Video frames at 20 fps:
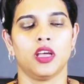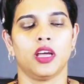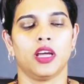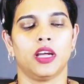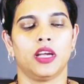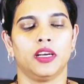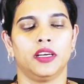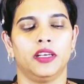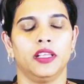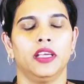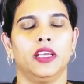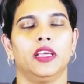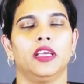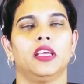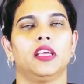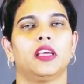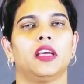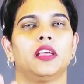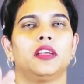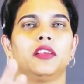a
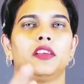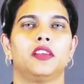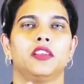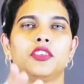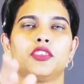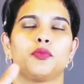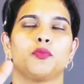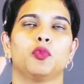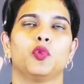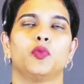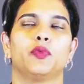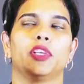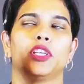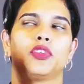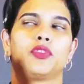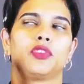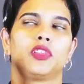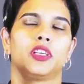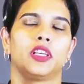day, and it is moving to the